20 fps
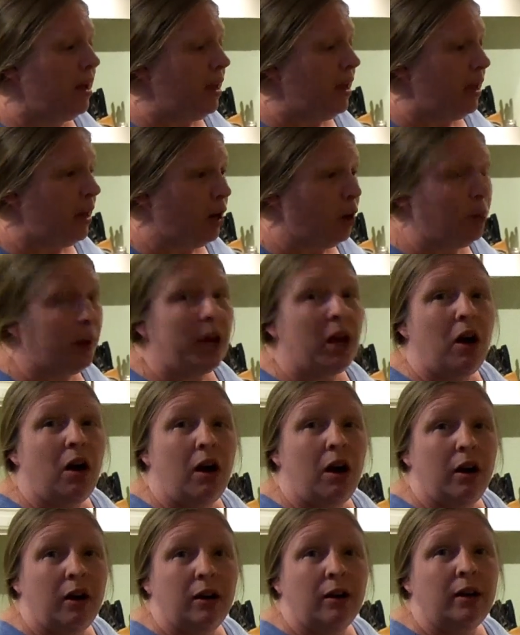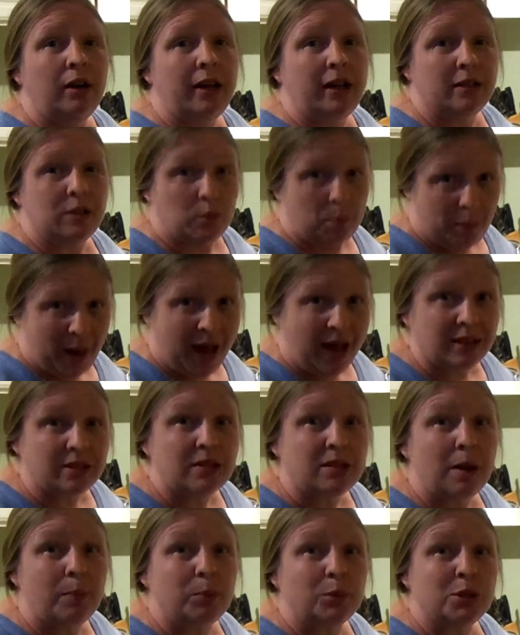here we are, it's
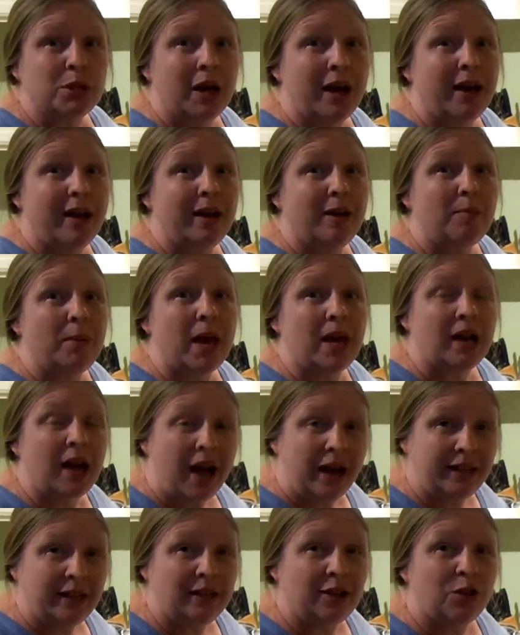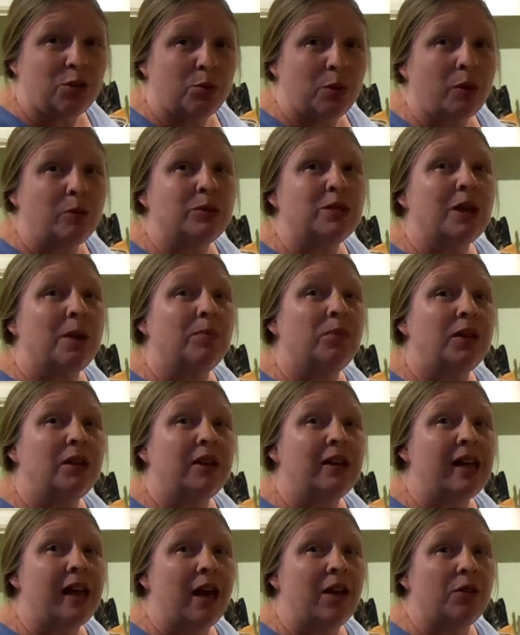past supper time and I need to throw something
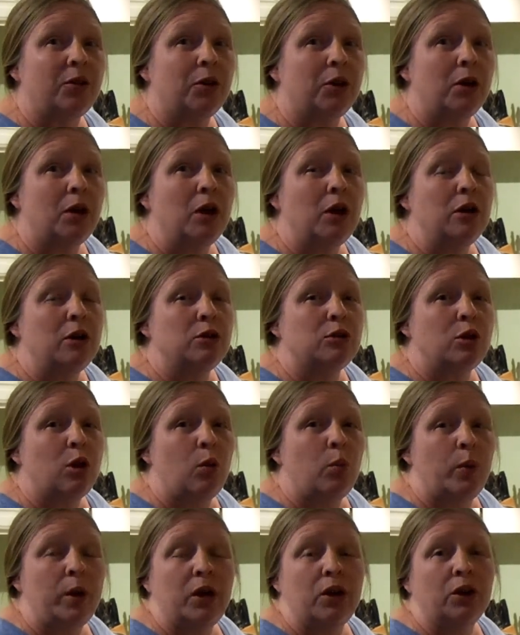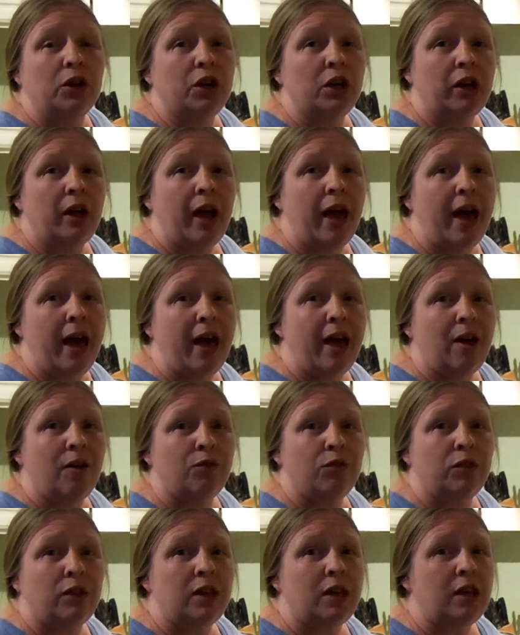together so we are going to
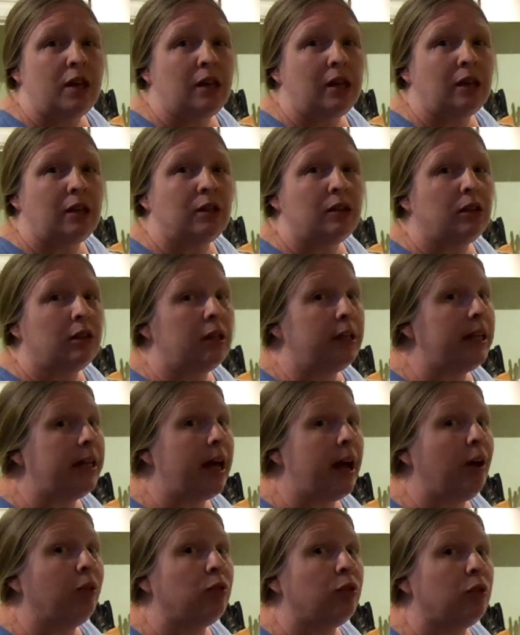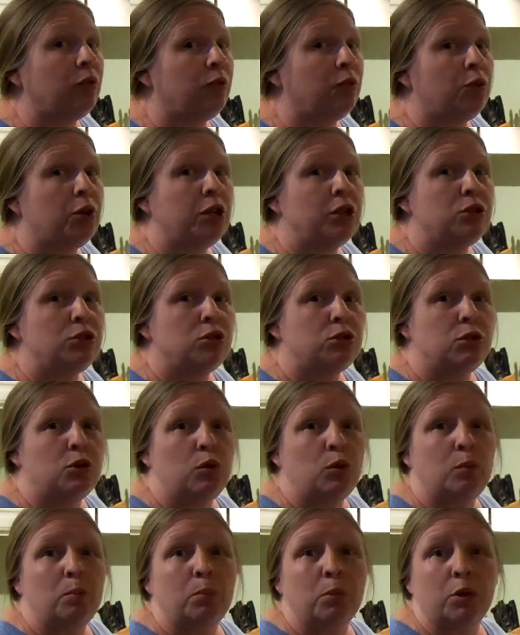have the clean out the fridge
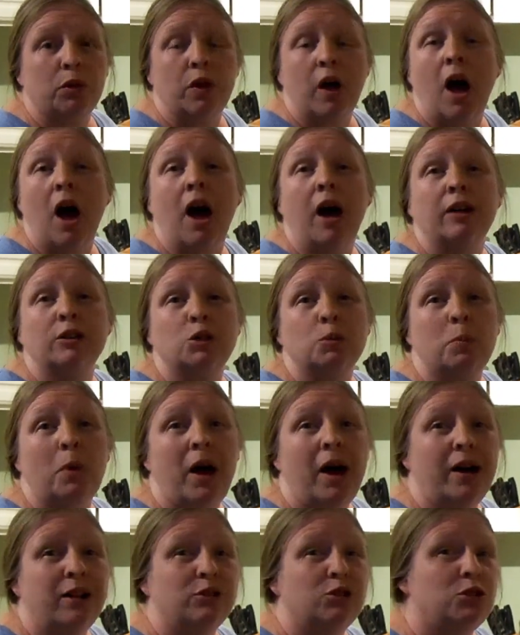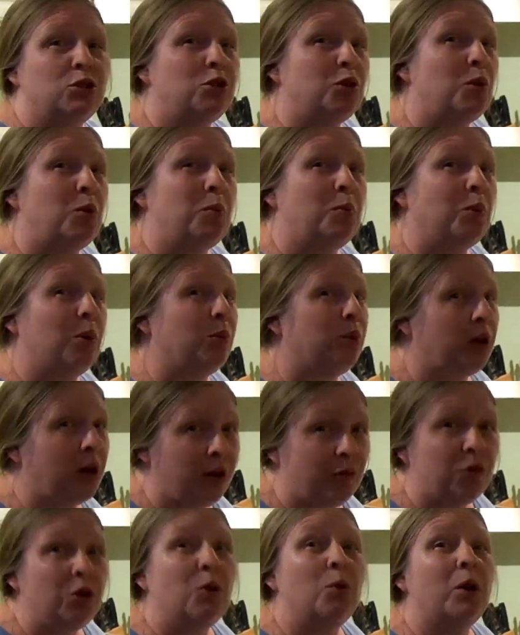soup or the hodgepodge soup or
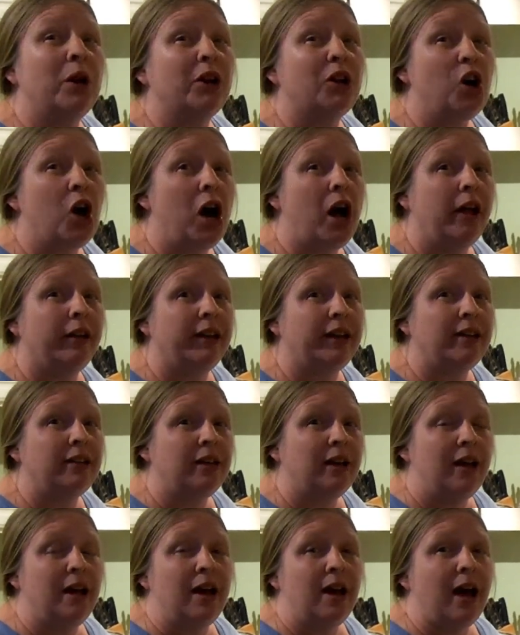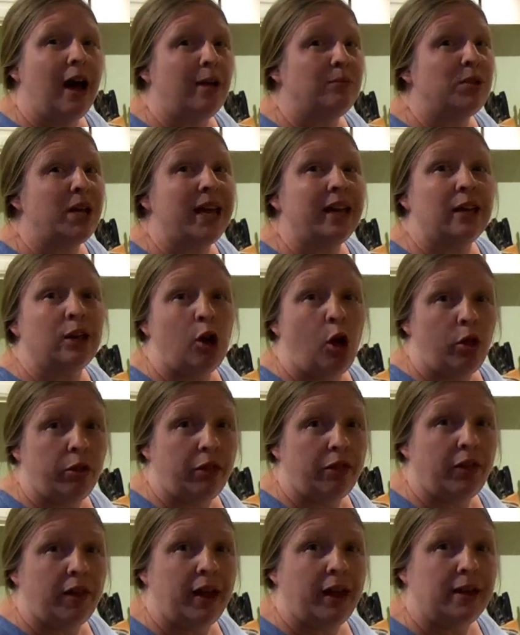whatever you want to call it. I'm taking all
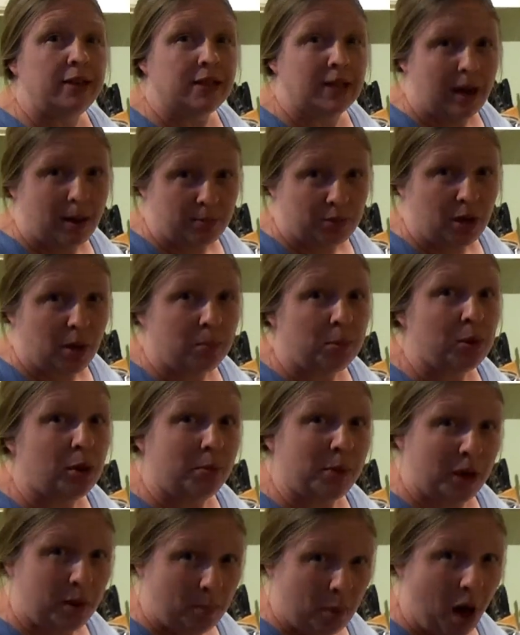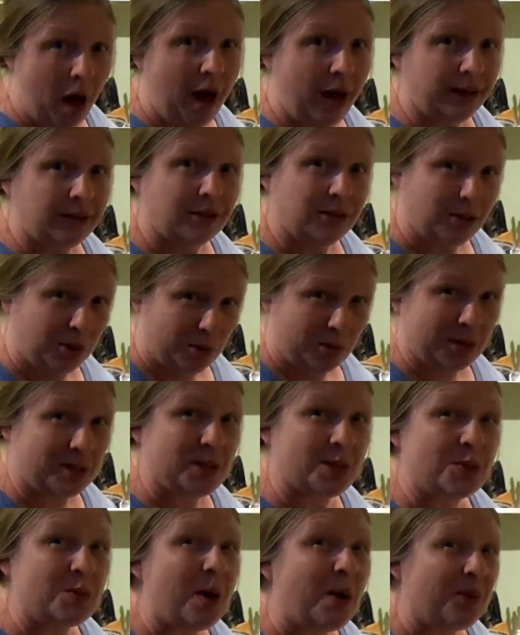the things and I'm dumping them in a pot. So
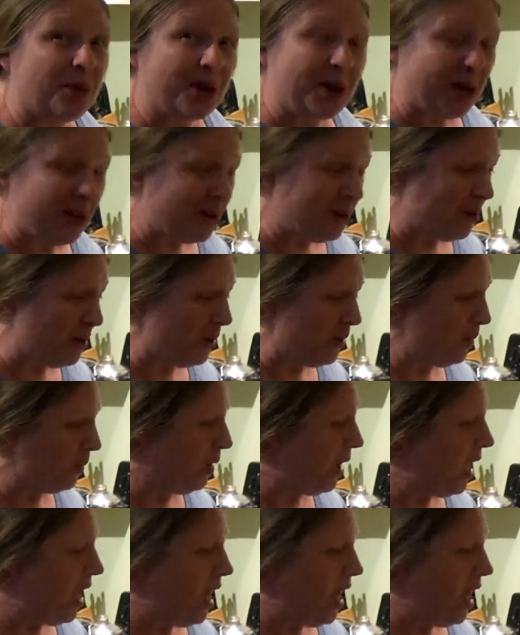this is what we're going to do.